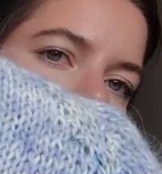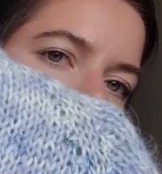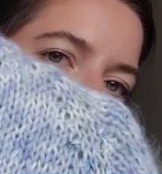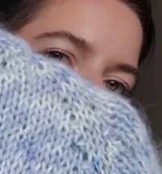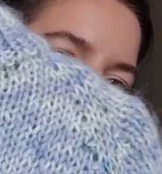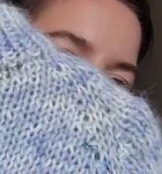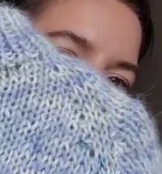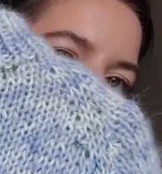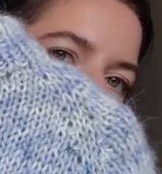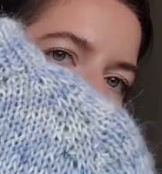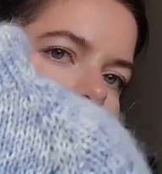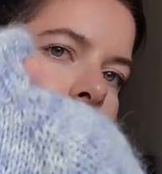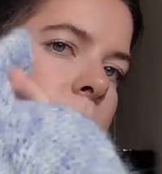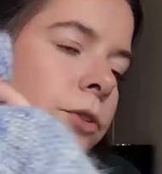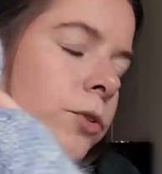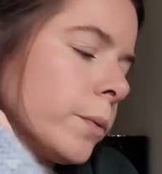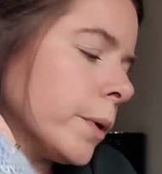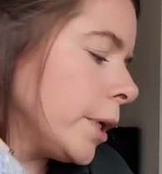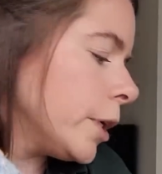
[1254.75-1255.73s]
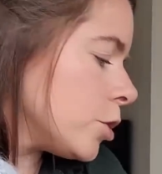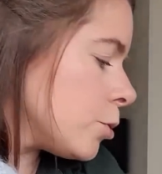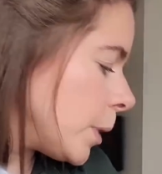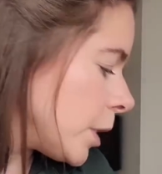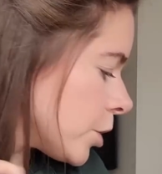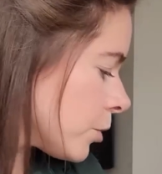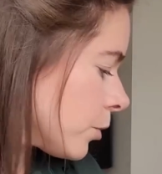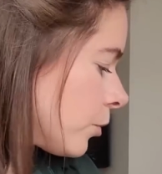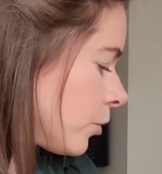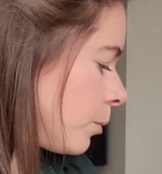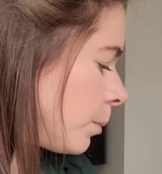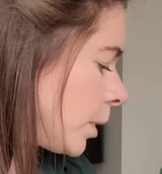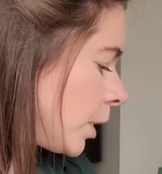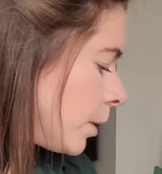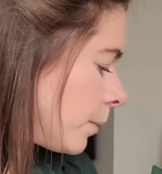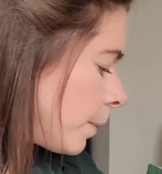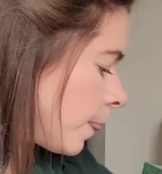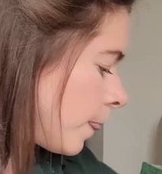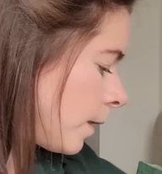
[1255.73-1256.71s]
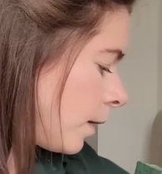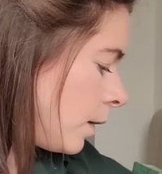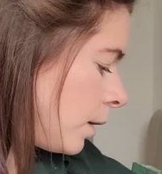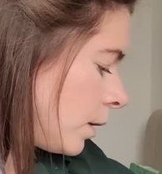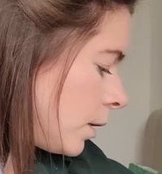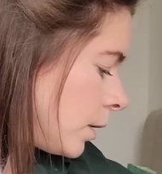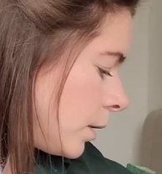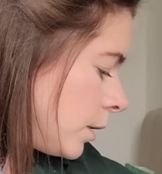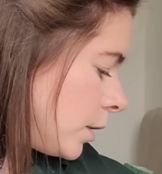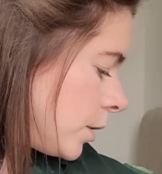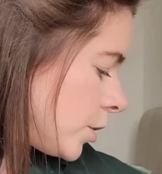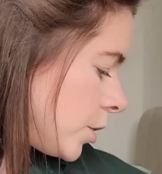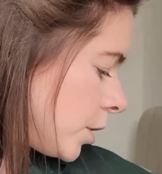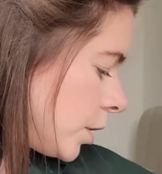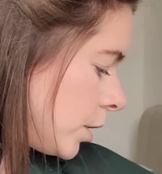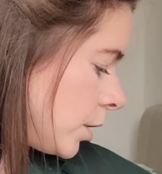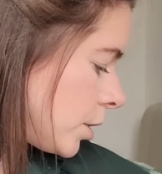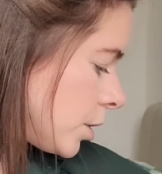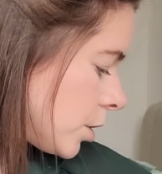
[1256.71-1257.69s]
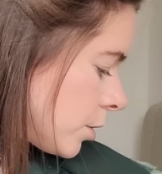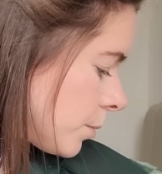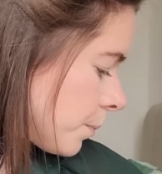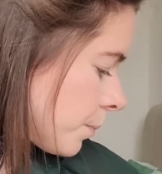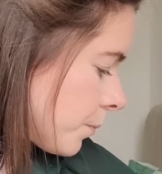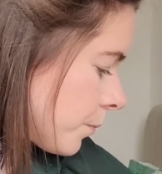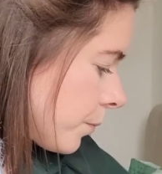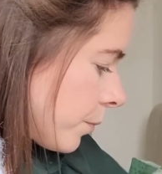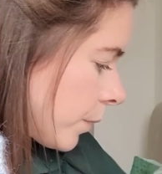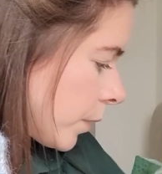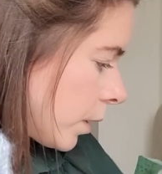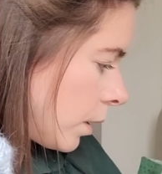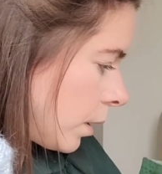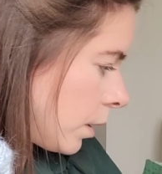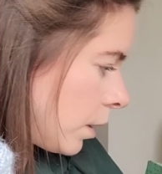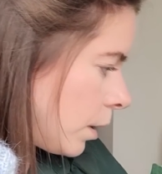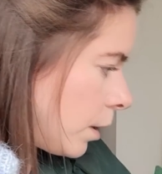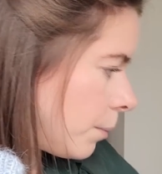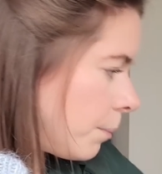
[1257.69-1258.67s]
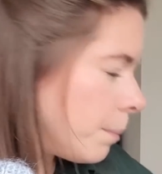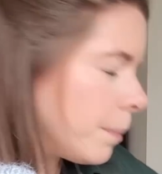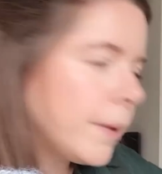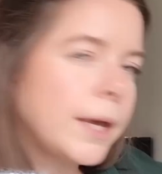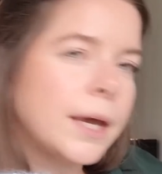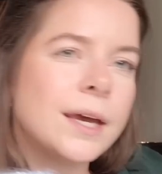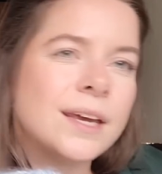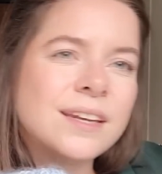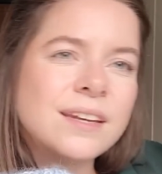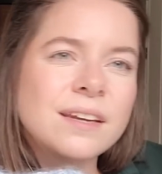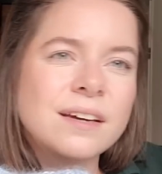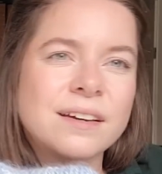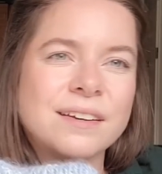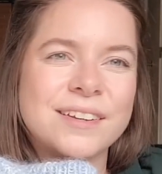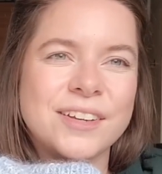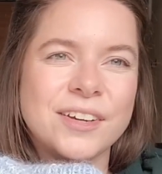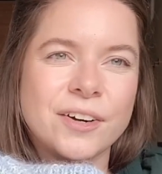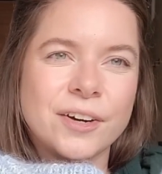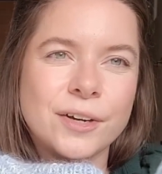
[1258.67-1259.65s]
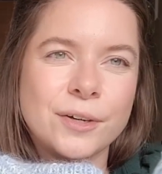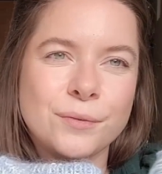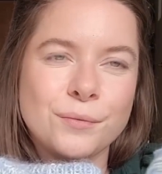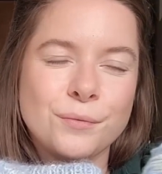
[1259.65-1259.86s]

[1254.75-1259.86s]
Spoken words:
I'm using is really special to me. This is hand-dyed yarn